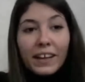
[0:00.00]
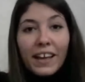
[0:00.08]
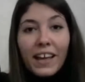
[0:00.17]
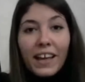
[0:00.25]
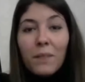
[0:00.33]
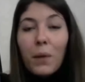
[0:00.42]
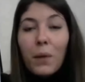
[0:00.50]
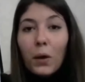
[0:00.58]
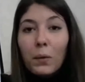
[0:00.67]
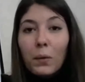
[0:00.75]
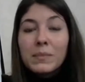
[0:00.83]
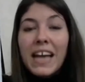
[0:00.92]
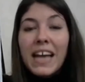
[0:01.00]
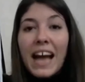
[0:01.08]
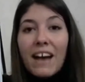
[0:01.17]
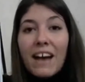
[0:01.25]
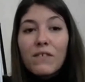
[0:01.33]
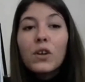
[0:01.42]
poems have
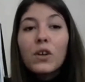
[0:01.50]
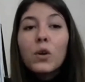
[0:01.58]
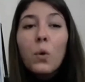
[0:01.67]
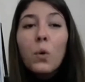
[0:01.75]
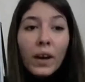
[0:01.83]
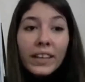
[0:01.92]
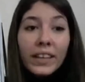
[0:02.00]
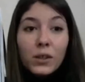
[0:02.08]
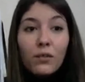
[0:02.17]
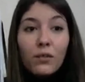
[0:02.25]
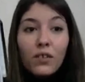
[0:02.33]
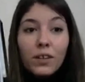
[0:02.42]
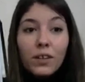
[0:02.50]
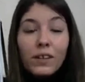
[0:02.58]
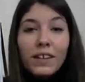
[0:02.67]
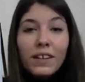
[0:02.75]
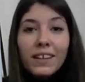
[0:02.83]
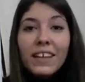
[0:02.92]
quite often
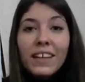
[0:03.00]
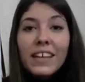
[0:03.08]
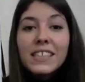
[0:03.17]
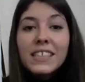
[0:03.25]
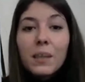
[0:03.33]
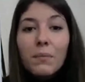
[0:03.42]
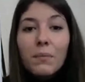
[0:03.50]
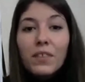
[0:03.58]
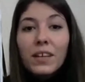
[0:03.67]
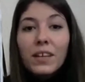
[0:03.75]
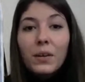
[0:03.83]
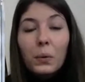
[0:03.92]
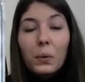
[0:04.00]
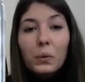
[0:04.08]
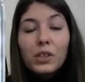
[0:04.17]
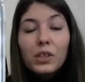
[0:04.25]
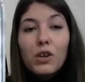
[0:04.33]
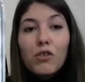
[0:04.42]
is something called
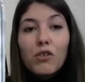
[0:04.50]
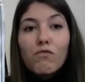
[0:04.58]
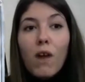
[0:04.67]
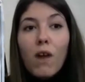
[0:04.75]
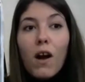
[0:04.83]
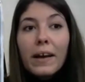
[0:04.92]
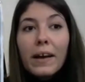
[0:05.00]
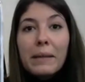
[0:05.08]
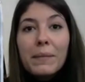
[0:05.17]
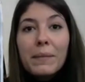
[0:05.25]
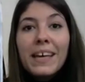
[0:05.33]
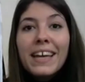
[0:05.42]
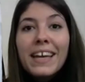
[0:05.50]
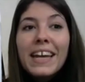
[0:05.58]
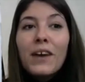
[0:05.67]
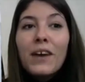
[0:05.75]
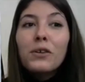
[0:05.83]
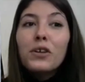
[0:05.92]
rhyme. Now,
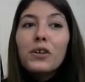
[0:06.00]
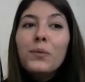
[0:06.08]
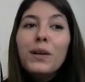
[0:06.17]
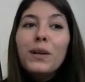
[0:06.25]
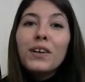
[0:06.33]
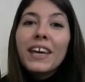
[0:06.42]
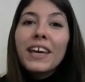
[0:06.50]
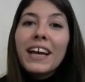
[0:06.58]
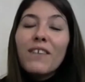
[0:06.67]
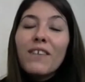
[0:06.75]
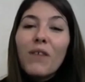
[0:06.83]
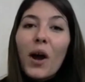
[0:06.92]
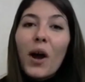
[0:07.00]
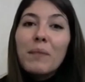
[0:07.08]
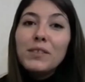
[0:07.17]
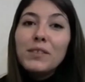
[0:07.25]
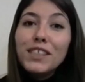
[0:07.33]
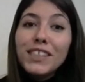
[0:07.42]
you were looking at rhyme
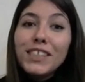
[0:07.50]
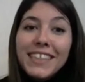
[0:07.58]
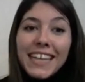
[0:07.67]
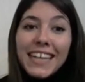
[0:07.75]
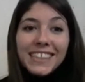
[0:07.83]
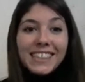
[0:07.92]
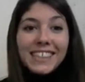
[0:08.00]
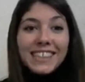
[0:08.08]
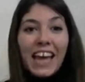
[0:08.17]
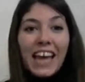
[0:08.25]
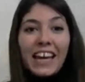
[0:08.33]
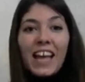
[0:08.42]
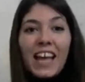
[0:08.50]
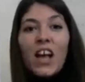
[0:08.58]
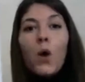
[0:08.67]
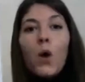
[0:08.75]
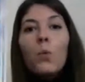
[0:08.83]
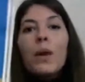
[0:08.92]
just yesterday.
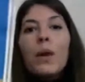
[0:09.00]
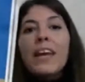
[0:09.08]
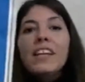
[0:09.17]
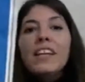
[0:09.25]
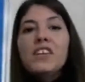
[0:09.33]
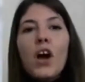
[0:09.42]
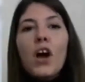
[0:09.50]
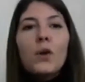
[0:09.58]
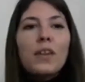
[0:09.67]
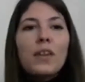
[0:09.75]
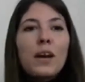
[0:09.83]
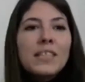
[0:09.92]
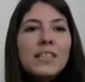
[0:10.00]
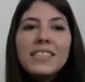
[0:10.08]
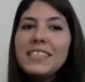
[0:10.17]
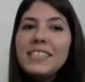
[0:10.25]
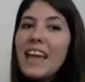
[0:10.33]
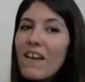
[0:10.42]
We know there is
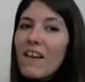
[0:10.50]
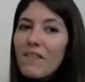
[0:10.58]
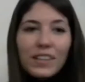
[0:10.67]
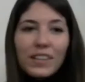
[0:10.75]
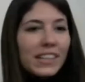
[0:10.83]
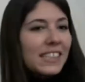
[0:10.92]
definitely